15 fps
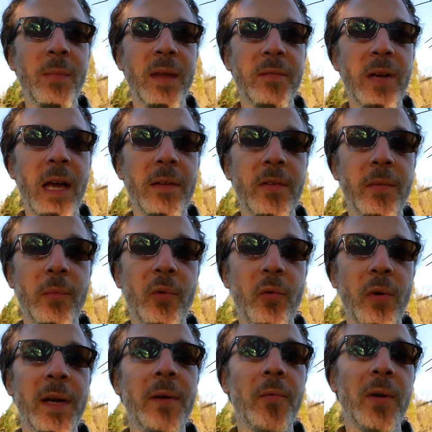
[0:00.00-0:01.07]
They've got some
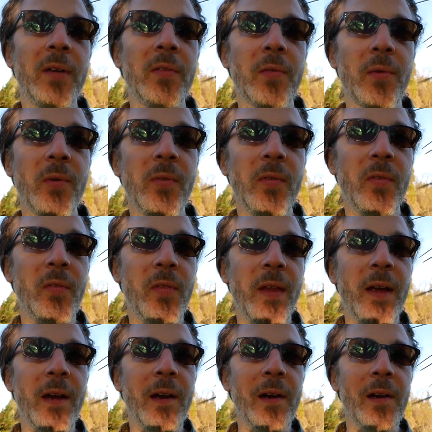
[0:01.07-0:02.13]
great resources
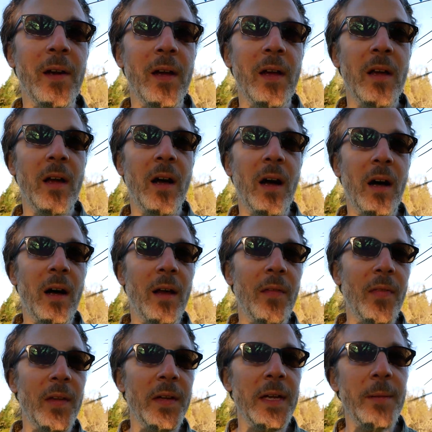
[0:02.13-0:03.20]
there
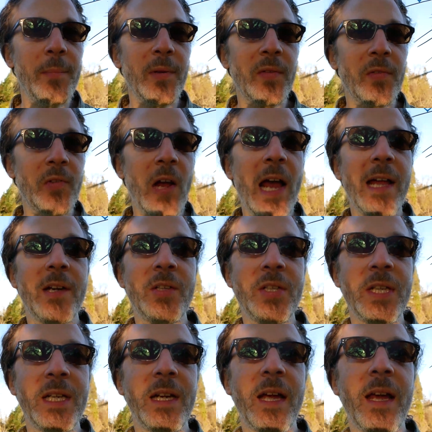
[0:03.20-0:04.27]
on the NEPA
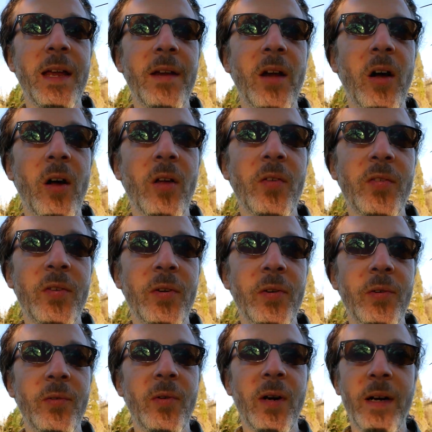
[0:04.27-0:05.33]
strategy, and
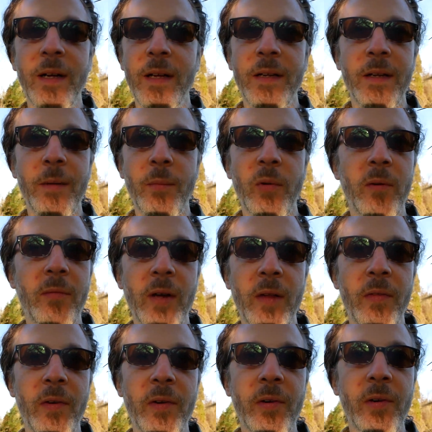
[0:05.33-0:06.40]
also a number of
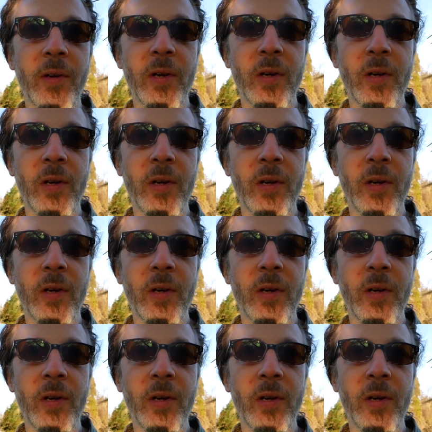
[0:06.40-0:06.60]
other